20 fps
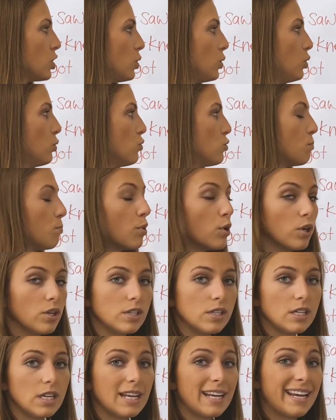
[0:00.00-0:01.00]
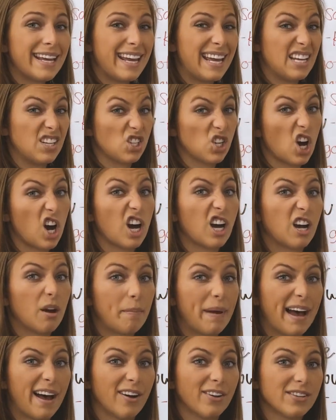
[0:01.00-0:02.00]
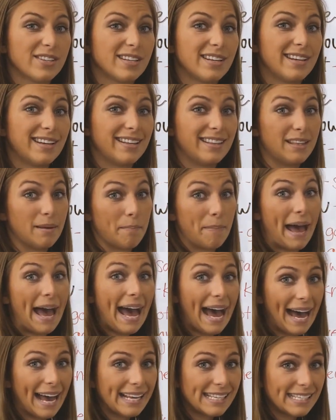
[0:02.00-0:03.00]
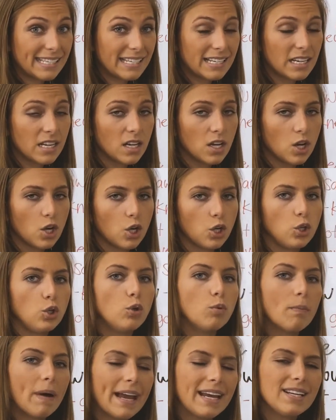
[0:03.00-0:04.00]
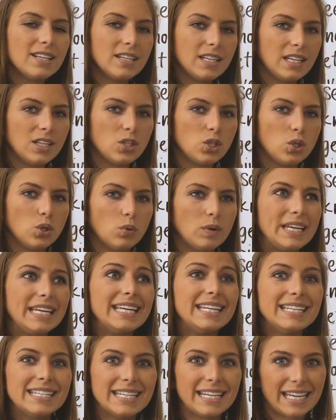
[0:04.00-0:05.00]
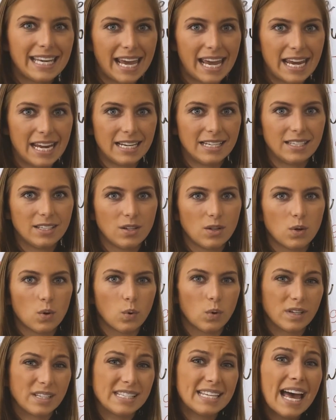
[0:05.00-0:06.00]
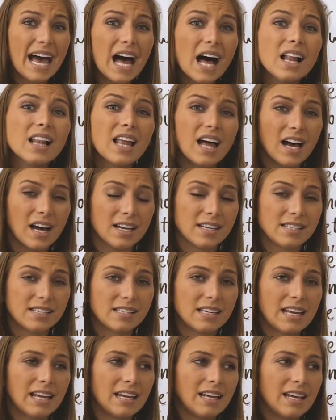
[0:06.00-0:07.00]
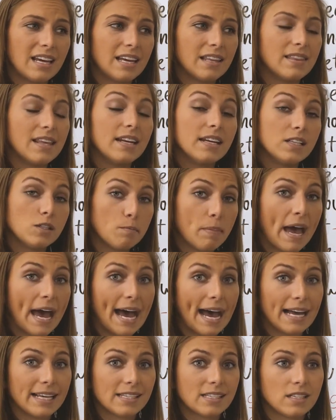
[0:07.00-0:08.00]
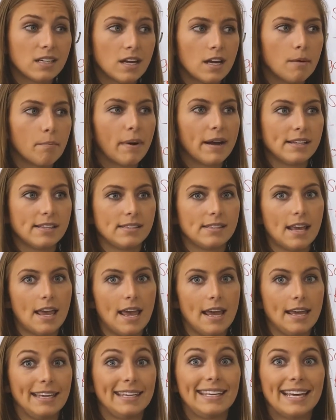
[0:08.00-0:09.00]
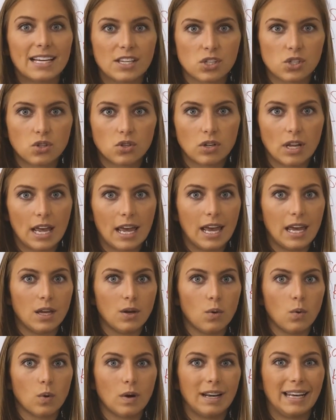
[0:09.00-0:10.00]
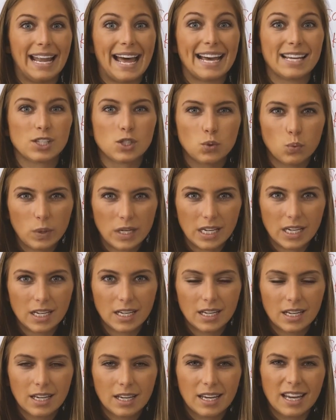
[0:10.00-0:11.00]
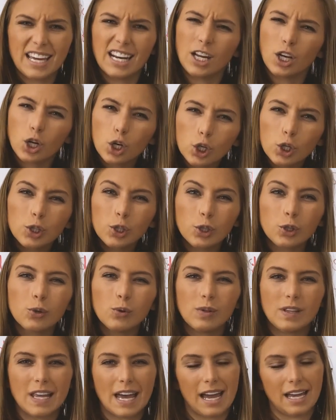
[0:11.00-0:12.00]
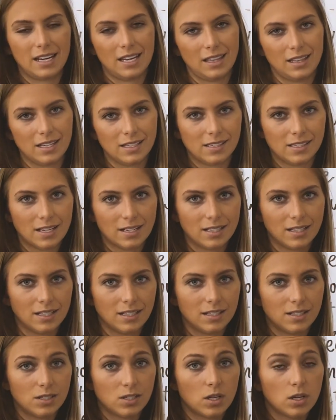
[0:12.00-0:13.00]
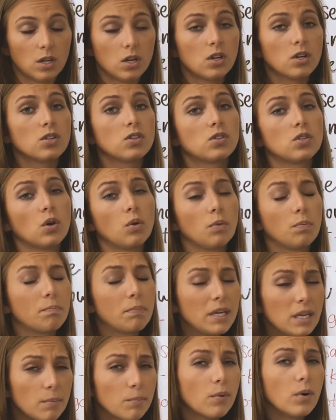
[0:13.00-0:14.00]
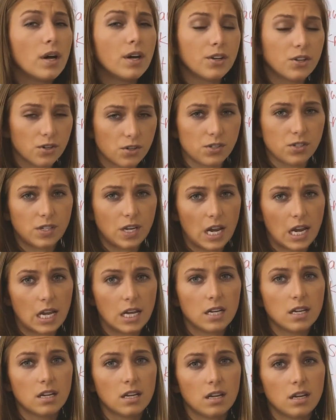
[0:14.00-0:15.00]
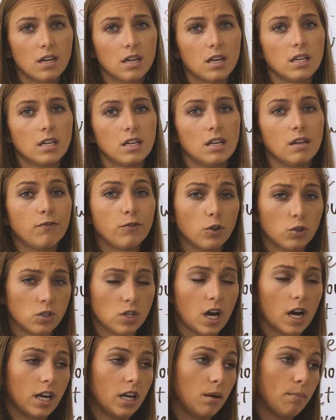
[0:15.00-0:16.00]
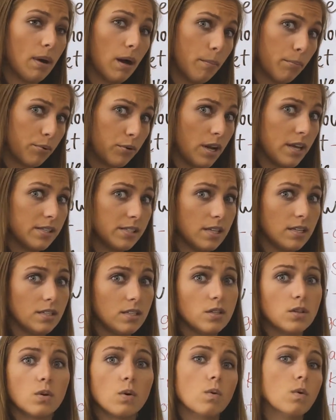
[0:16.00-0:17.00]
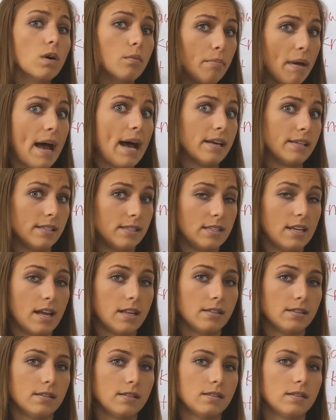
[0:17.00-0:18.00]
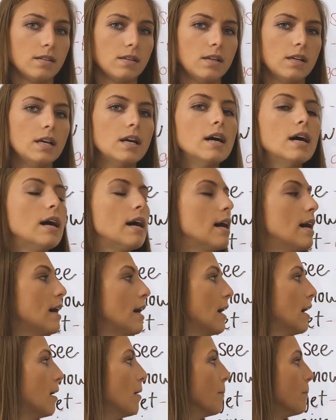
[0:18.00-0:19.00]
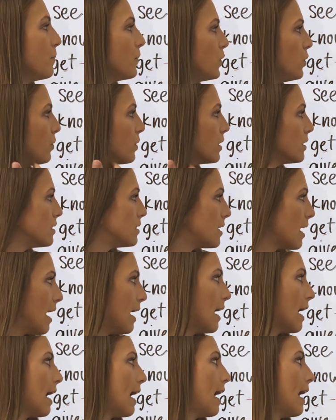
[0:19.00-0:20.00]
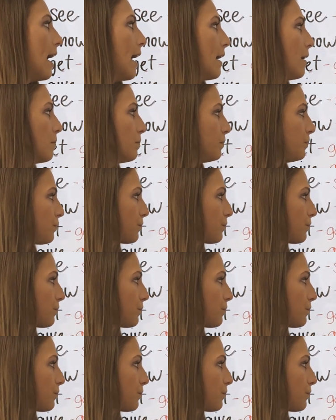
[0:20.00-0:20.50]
use put and talk about the past, you might need to indicate or tell us that it's past by saying yesterday or last week and include that in the sentence so people understand if you're talking about present or past tense. You could say I